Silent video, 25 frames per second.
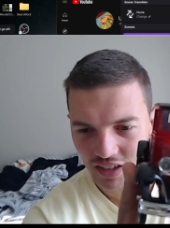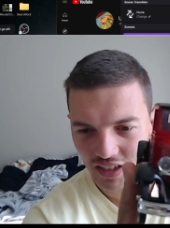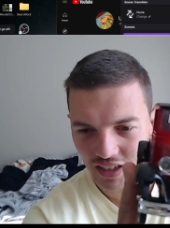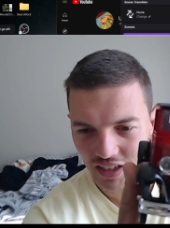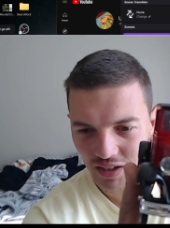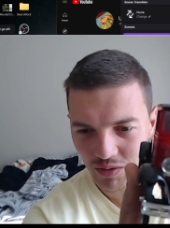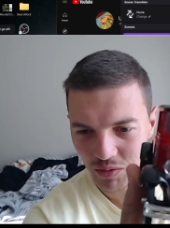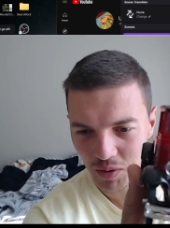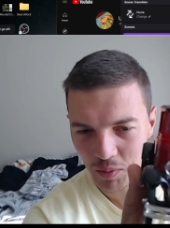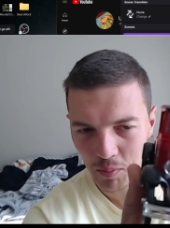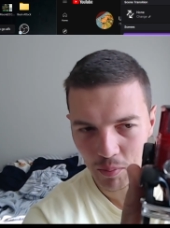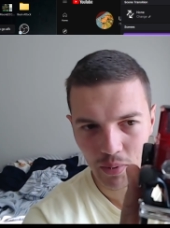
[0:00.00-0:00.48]

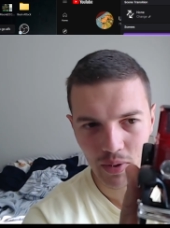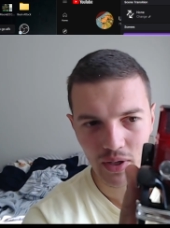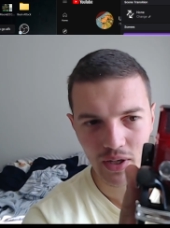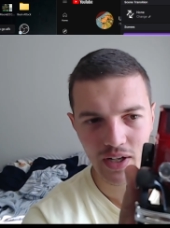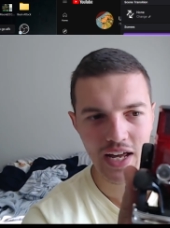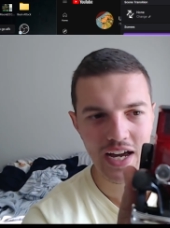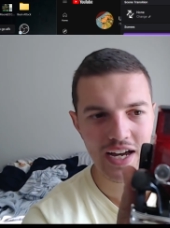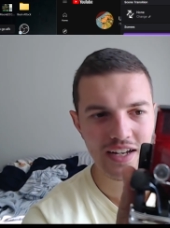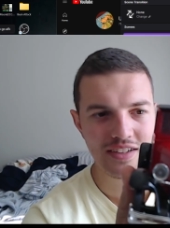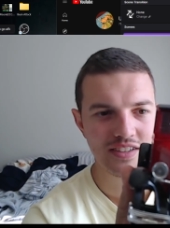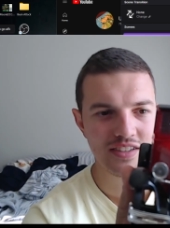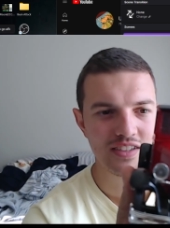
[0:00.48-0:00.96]
they weren't
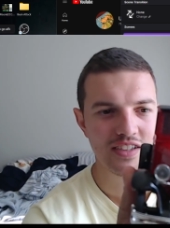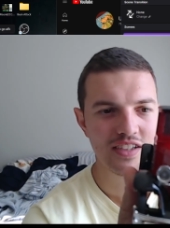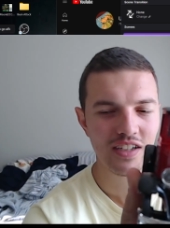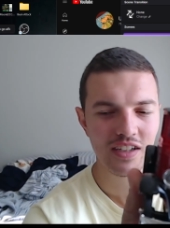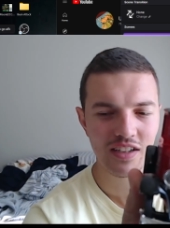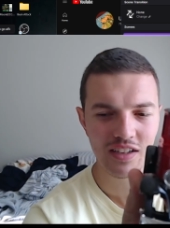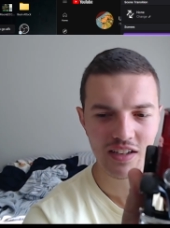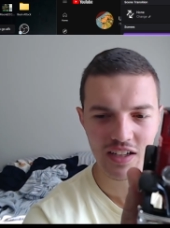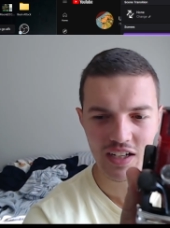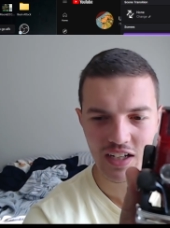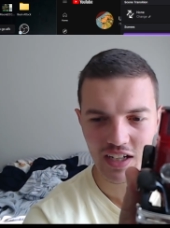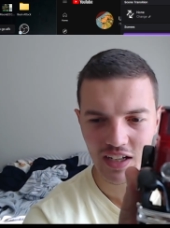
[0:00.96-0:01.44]

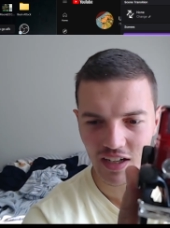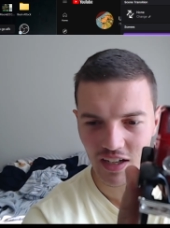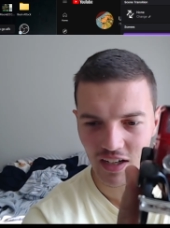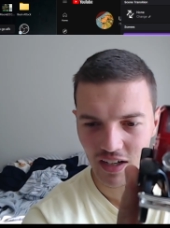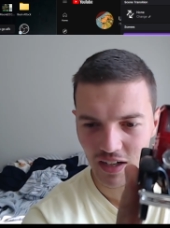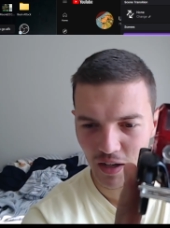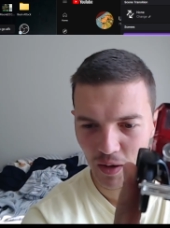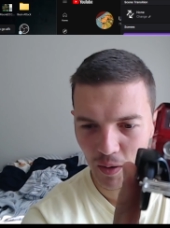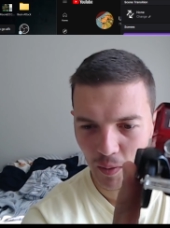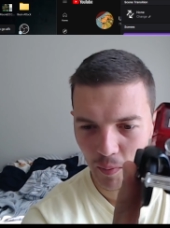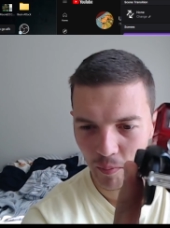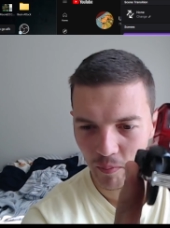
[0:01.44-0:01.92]
plastic like.
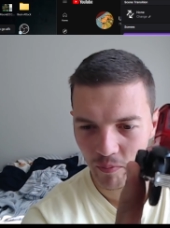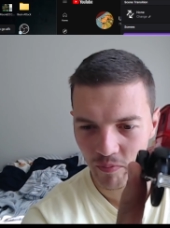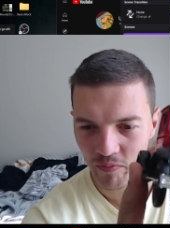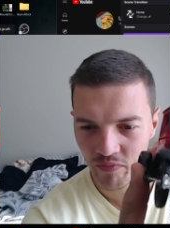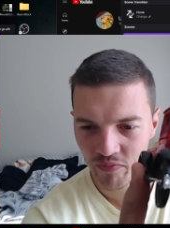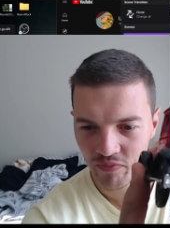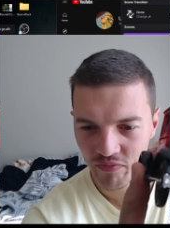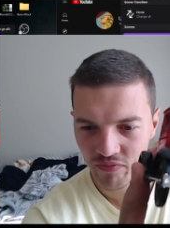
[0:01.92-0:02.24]
Um,